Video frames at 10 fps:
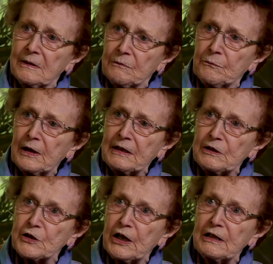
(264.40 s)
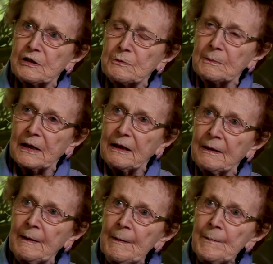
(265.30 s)
that really changed me
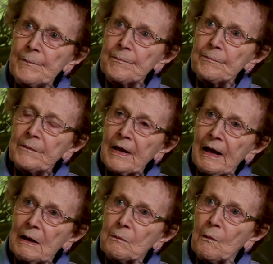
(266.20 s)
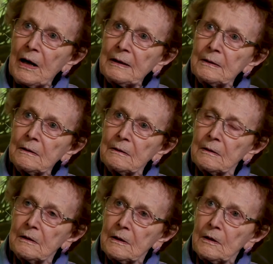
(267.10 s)
and one
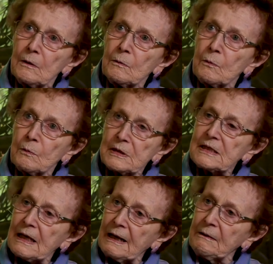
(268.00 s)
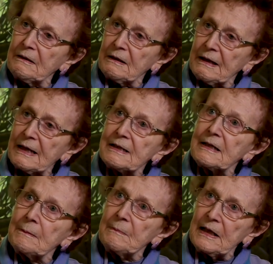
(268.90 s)
was I
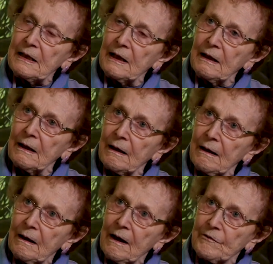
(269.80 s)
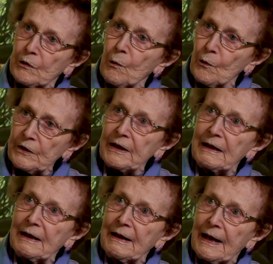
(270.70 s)
attended a meeting of the
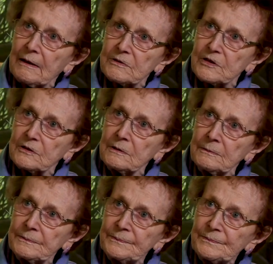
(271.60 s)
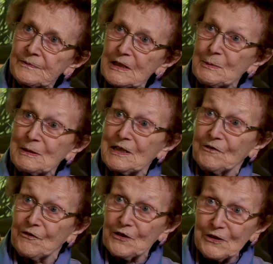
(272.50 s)
coordinating council. This was the
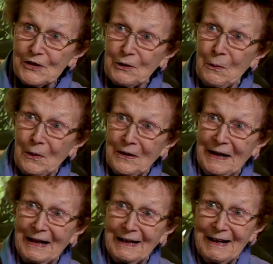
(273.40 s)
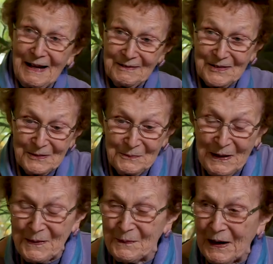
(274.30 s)
first coordinating council
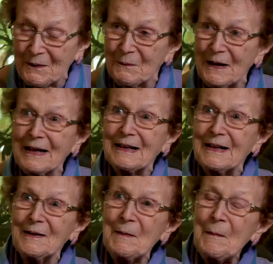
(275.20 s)
way back when.